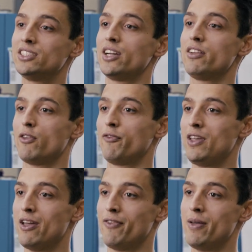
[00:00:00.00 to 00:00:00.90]
inside of
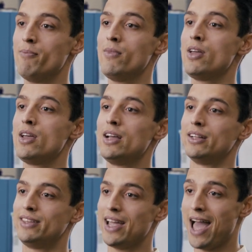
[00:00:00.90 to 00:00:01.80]
ifm.
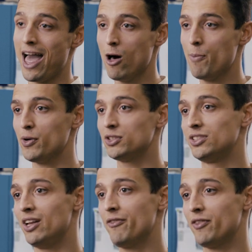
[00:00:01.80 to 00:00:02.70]
They help us
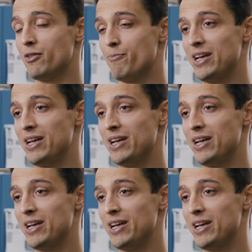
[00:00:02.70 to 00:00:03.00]
deliver the